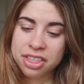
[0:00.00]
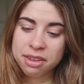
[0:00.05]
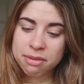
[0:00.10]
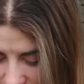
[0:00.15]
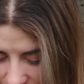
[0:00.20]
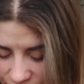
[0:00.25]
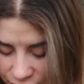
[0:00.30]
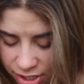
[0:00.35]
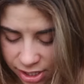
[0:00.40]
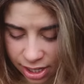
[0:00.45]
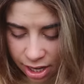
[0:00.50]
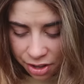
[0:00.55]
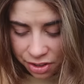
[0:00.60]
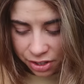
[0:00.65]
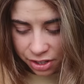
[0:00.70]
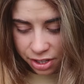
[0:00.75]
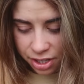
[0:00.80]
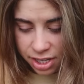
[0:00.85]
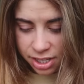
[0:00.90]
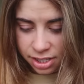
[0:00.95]
That's just how the
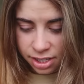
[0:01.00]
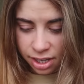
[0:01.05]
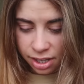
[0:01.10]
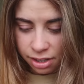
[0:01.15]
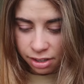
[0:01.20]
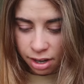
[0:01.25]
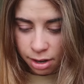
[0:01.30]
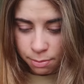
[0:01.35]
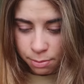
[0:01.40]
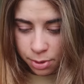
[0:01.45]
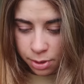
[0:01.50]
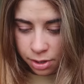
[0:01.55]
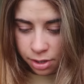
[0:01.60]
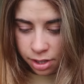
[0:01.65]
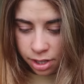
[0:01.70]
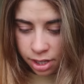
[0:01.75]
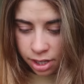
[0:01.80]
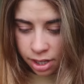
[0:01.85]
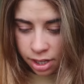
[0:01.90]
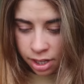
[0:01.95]
cookie's gonna crumble.